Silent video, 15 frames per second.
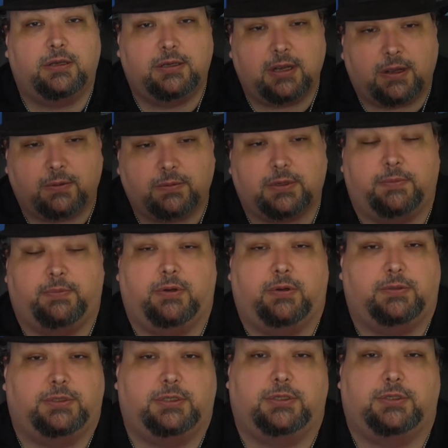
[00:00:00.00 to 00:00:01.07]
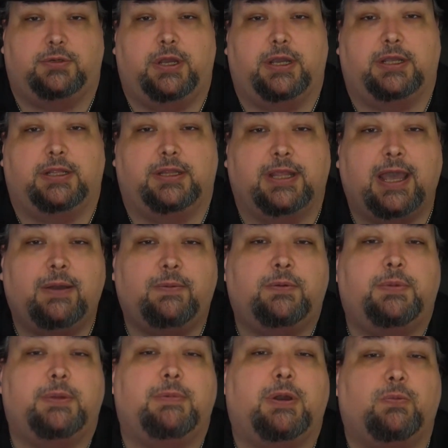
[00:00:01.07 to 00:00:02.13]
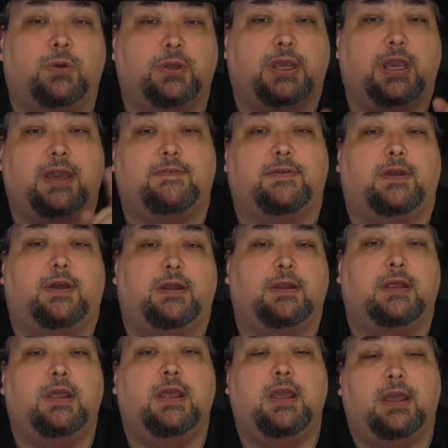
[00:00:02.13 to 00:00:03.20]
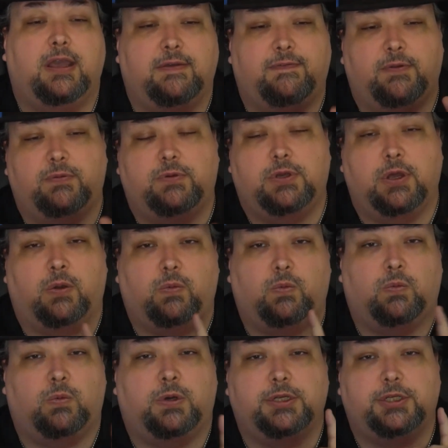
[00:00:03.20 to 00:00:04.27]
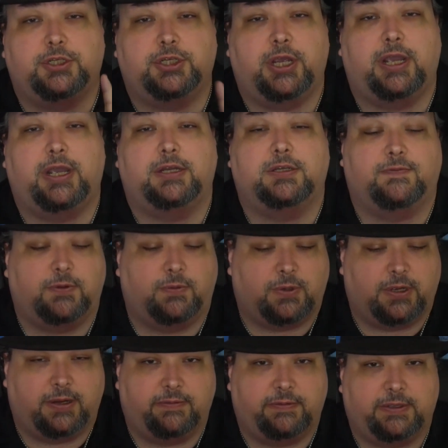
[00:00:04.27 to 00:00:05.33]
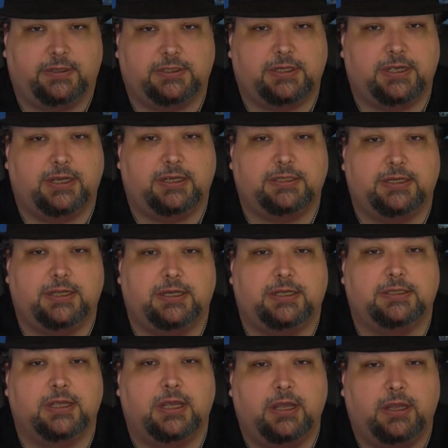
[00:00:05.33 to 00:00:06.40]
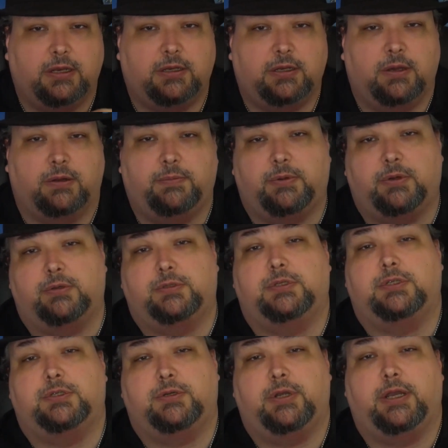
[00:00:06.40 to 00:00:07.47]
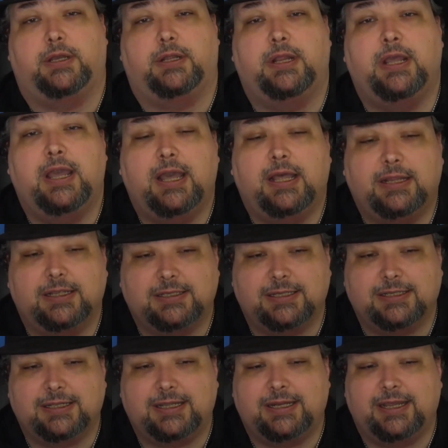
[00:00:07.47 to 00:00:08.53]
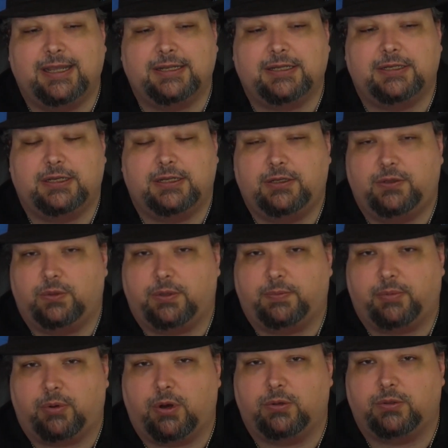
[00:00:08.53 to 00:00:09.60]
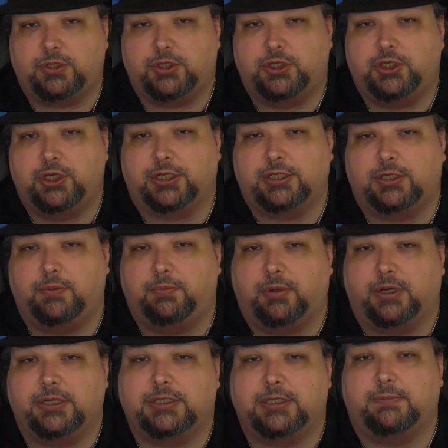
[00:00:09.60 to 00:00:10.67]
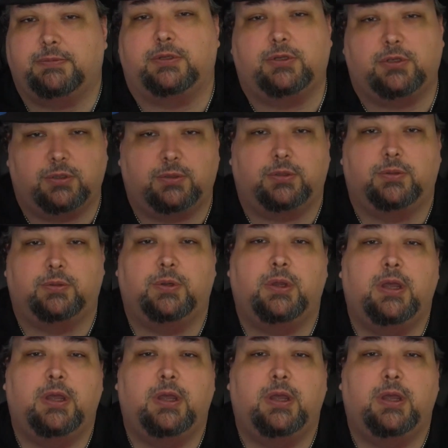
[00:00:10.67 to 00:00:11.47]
don't approach this dragon. That would be my one caveat. If you don't want change, if you want everything to stay as it is, don't approach this dragon. This isn't an entity you would approach just to bring something to you